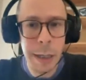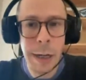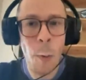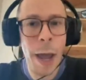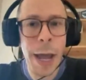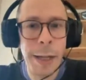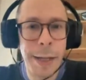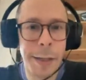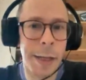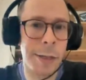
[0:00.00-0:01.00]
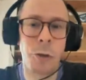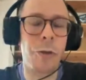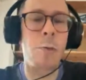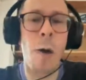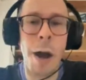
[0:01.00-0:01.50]
in a way that does
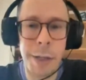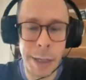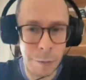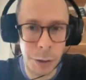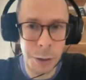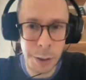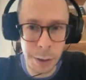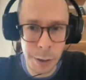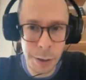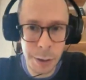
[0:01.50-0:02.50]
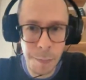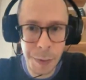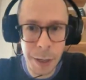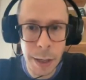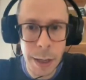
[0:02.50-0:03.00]
not require self-consciousness.
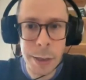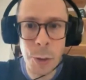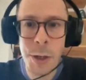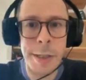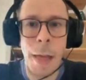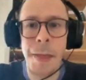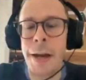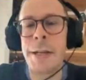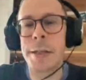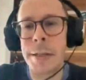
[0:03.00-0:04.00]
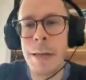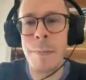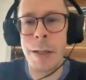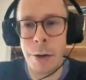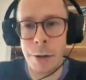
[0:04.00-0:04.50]
It's doing something that is
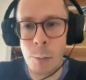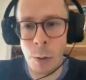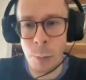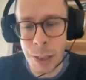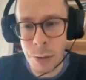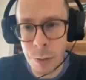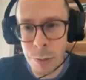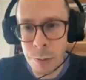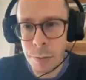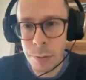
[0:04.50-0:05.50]
similar to what we do,